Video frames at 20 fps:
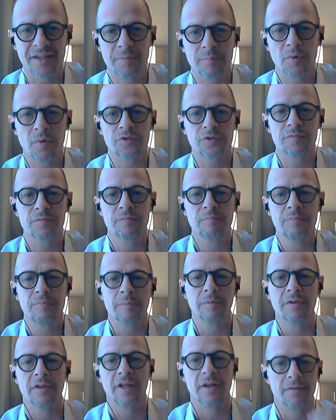think most
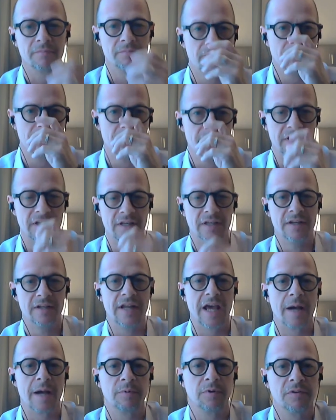people that
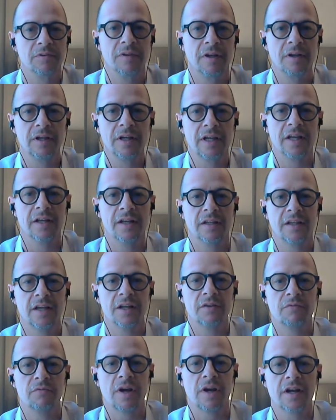dabble
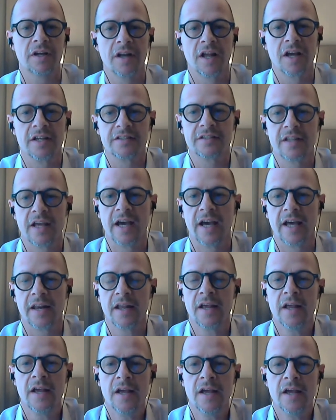can recognize
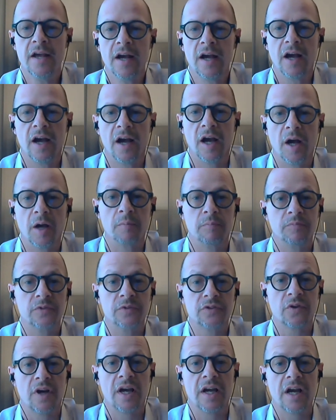that.
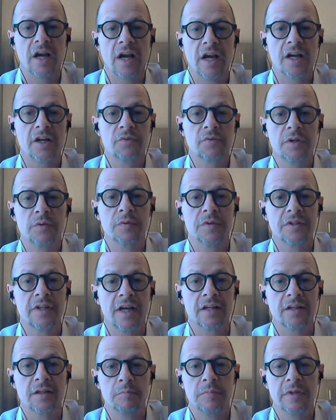So I agree
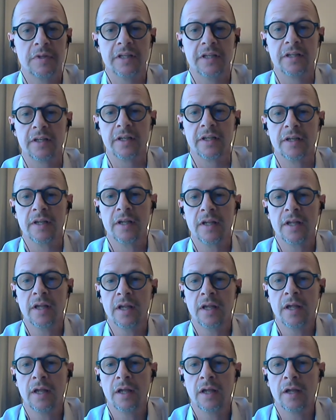with that completely.
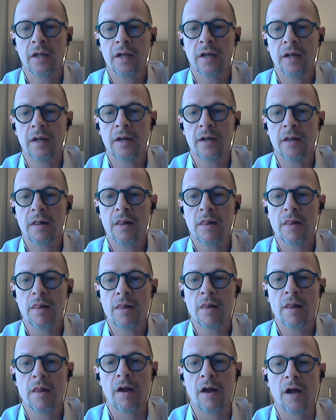
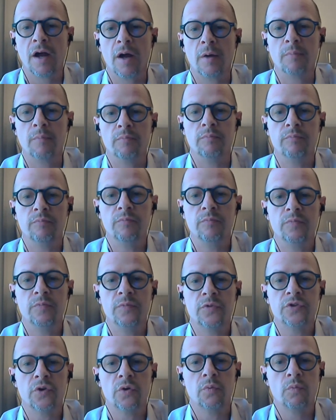
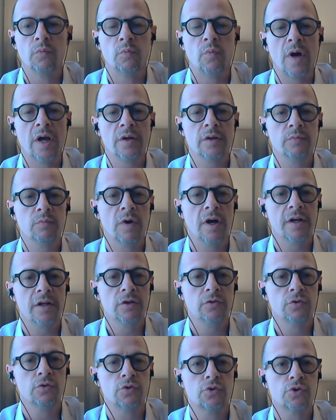So why
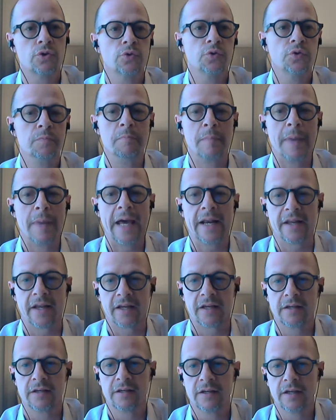did you choose
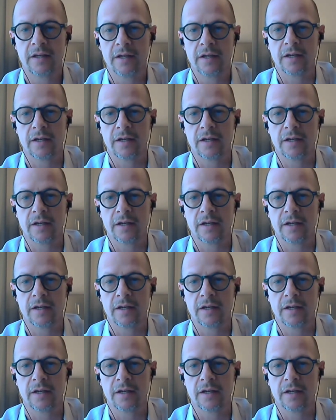Matic